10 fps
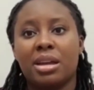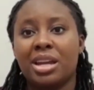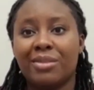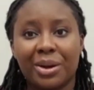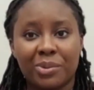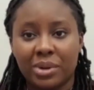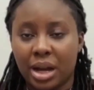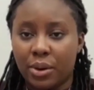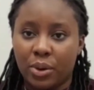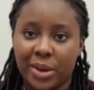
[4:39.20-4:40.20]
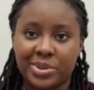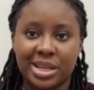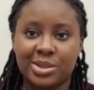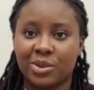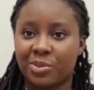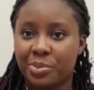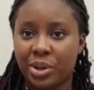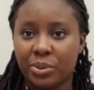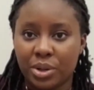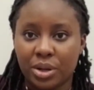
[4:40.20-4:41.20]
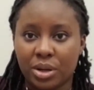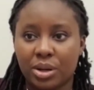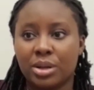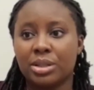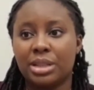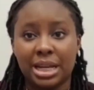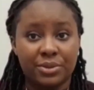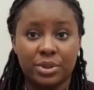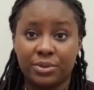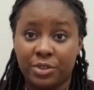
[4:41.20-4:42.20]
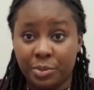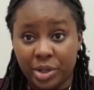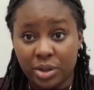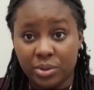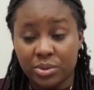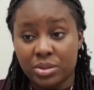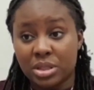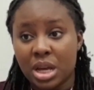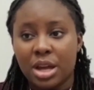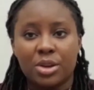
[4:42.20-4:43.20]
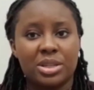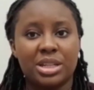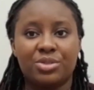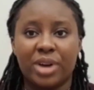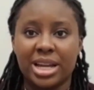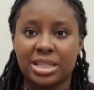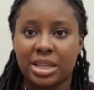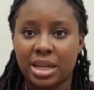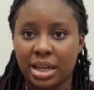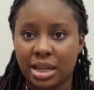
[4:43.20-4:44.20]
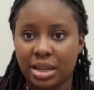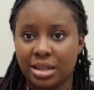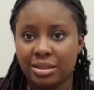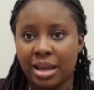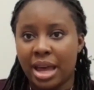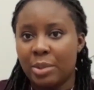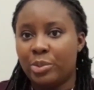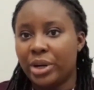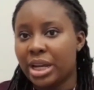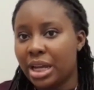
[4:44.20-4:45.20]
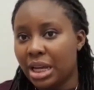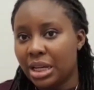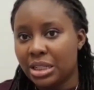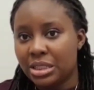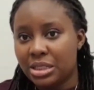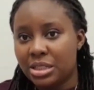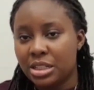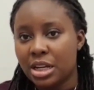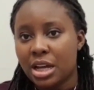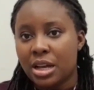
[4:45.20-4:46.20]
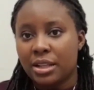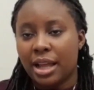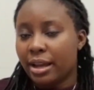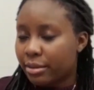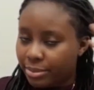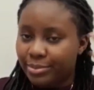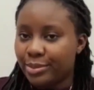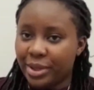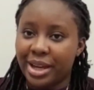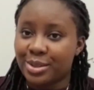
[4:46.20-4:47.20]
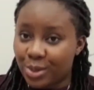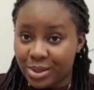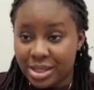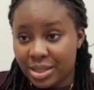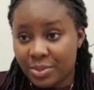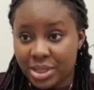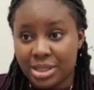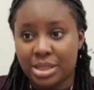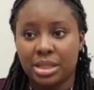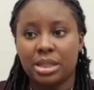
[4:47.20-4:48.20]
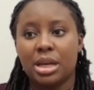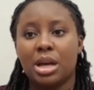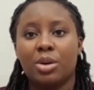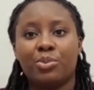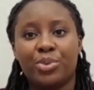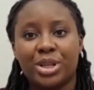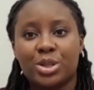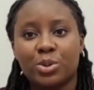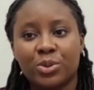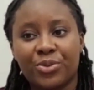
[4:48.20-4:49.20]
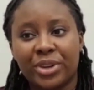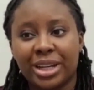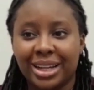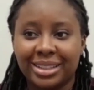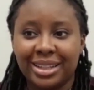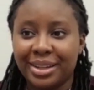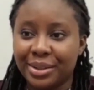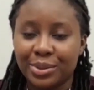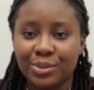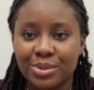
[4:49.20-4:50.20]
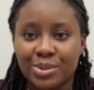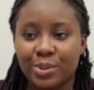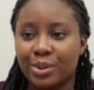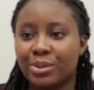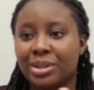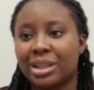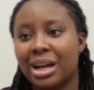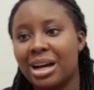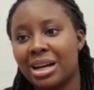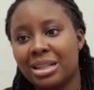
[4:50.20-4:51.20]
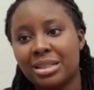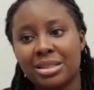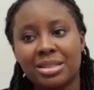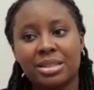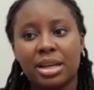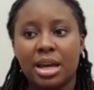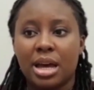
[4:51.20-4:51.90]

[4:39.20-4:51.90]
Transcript: Irregular or absence of period, that's for the females. You see dry skin, hair breakage, like hair cutting basically, brittle fingernails, swollen glands,